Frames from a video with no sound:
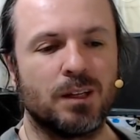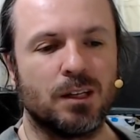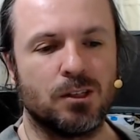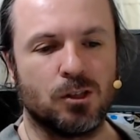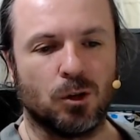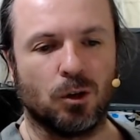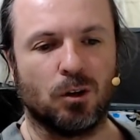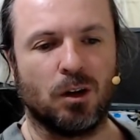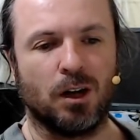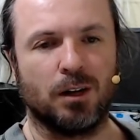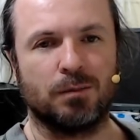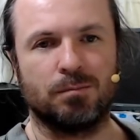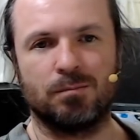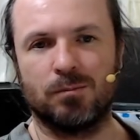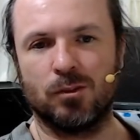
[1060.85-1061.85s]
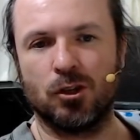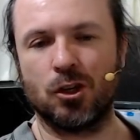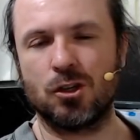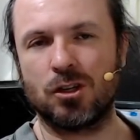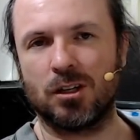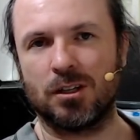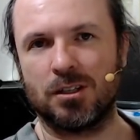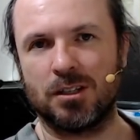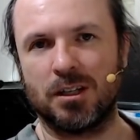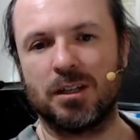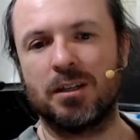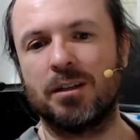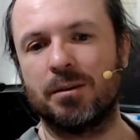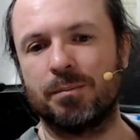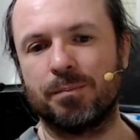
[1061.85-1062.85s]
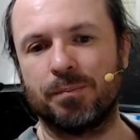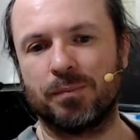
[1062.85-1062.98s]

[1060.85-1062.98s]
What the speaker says: So I usually dig